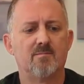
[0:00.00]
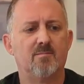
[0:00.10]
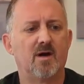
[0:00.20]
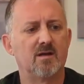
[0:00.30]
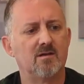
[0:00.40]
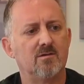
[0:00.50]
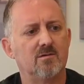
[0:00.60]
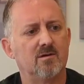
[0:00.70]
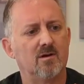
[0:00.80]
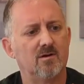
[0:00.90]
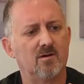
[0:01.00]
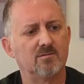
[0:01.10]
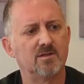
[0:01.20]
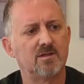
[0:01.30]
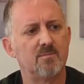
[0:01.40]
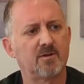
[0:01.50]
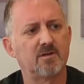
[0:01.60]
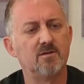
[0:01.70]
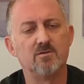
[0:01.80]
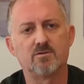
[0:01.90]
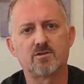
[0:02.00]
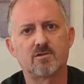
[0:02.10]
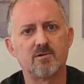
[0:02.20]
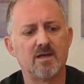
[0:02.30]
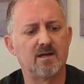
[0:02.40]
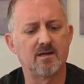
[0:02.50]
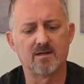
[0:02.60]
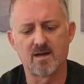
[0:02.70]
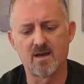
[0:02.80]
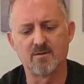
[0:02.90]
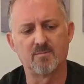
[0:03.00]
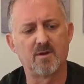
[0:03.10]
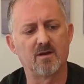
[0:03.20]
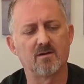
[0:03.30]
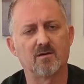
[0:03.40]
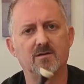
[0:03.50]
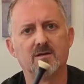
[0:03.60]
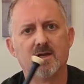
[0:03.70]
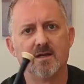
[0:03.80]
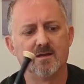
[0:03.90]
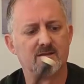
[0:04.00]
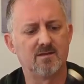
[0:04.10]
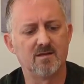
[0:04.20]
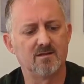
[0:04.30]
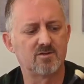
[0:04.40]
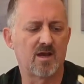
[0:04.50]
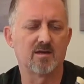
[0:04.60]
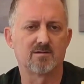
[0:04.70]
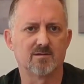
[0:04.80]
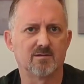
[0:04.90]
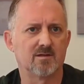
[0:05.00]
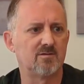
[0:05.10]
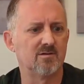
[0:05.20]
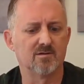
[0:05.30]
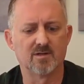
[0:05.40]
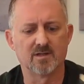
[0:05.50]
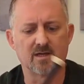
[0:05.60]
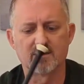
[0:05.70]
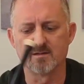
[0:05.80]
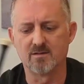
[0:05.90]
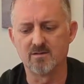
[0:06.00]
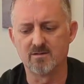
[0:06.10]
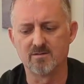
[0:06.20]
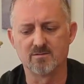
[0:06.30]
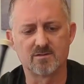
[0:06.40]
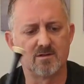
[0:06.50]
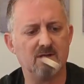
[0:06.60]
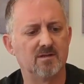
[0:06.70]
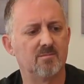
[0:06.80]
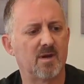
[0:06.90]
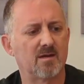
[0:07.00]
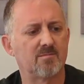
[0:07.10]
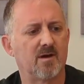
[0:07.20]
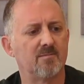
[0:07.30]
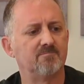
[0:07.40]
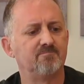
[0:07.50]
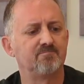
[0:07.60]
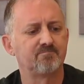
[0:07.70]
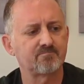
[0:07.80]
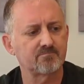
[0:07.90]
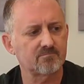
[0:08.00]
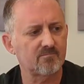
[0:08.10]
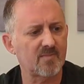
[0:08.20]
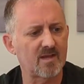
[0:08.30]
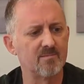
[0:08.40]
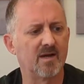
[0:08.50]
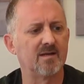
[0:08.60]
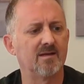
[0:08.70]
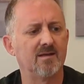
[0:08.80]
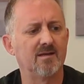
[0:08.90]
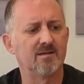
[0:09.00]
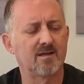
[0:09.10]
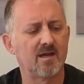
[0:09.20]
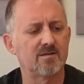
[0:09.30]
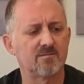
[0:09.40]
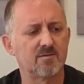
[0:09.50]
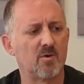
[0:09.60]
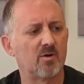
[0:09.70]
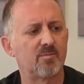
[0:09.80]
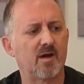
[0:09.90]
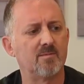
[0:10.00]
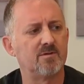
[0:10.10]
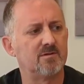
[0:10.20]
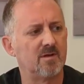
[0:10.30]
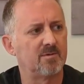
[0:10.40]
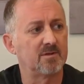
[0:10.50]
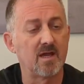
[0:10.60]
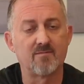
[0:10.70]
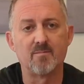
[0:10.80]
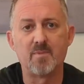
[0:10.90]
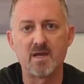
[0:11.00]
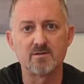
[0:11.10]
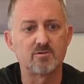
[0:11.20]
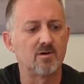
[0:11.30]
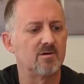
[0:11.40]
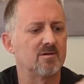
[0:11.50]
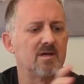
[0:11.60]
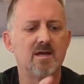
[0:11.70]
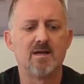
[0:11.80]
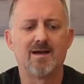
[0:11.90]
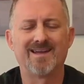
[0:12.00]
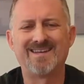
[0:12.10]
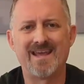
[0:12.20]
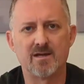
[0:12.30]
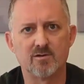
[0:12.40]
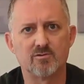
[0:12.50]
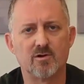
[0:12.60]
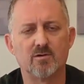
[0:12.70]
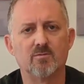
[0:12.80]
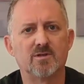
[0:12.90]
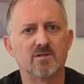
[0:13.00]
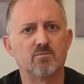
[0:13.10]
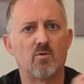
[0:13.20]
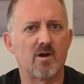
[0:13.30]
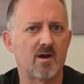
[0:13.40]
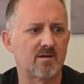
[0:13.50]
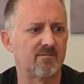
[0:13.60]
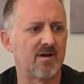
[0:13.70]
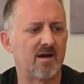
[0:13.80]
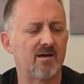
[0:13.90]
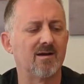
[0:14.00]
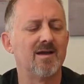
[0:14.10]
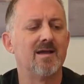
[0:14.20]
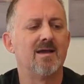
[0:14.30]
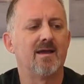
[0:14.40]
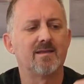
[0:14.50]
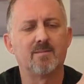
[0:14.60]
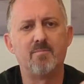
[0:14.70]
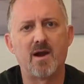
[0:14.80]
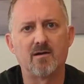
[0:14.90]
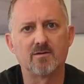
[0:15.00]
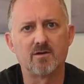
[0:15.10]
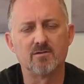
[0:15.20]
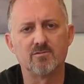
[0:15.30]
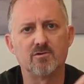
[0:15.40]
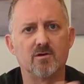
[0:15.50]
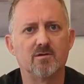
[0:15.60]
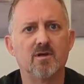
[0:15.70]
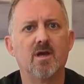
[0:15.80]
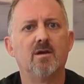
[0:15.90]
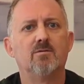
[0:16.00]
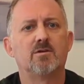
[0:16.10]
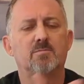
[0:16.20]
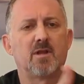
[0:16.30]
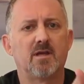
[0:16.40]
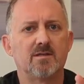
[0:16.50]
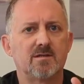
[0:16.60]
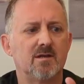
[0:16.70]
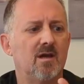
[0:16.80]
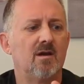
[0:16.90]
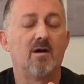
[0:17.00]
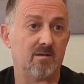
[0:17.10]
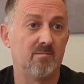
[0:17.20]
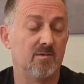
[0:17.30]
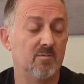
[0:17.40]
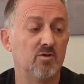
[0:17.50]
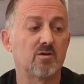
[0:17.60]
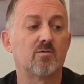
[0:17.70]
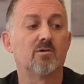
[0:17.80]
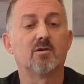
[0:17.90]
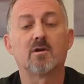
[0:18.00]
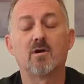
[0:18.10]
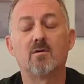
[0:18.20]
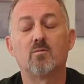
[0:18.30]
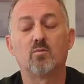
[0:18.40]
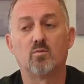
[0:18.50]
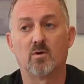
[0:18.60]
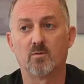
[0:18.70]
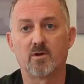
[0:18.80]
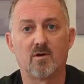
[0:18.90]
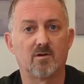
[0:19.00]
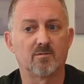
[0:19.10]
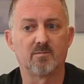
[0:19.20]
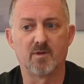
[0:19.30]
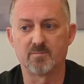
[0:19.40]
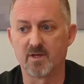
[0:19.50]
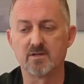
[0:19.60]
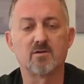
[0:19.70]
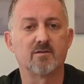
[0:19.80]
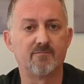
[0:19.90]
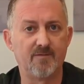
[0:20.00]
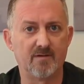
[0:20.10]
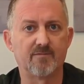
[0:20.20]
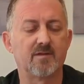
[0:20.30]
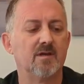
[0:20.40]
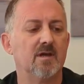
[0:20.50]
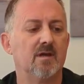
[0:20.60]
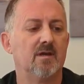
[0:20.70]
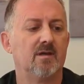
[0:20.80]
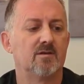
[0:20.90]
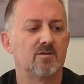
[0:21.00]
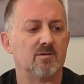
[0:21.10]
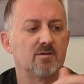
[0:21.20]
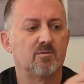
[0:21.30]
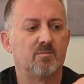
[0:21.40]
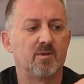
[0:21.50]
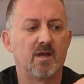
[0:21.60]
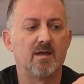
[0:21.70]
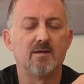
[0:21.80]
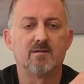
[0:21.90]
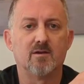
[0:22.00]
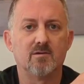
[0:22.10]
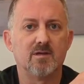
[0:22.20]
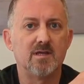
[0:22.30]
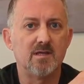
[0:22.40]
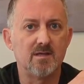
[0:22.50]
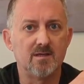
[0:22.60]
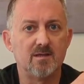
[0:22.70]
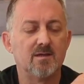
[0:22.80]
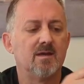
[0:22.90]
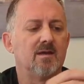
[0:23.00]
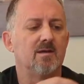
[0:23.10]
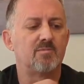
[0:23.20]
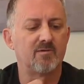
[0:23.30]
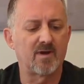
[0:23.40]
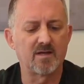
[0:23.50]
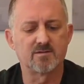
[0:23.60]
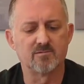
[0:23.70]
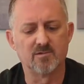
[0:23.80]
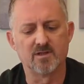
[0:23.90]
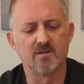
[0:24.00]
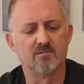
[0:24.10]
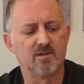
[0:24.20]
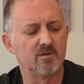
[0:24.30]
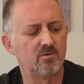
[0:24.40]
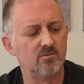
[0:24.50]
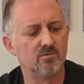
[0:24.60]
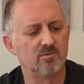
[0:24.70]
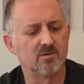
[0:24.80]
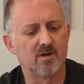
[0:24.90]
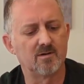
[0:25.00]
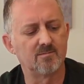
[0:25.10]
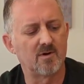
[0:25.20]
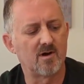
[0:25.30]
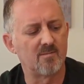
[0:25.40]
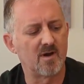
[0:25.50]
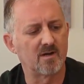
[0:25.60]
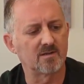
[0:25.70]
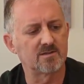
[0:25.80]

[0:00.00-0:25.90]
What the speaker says: but you would only typically use 3 at any time, depending on the chanter that you're electing to use in the bagpipe. But in the case of small pipes, you typically have a bass drone, a tenor drone, which is 1 octave higher, and then a baritone drone, which plays in the music world, what we call, it plays on the 5th. So this would play in the note E. It provides a really, really cool harmonic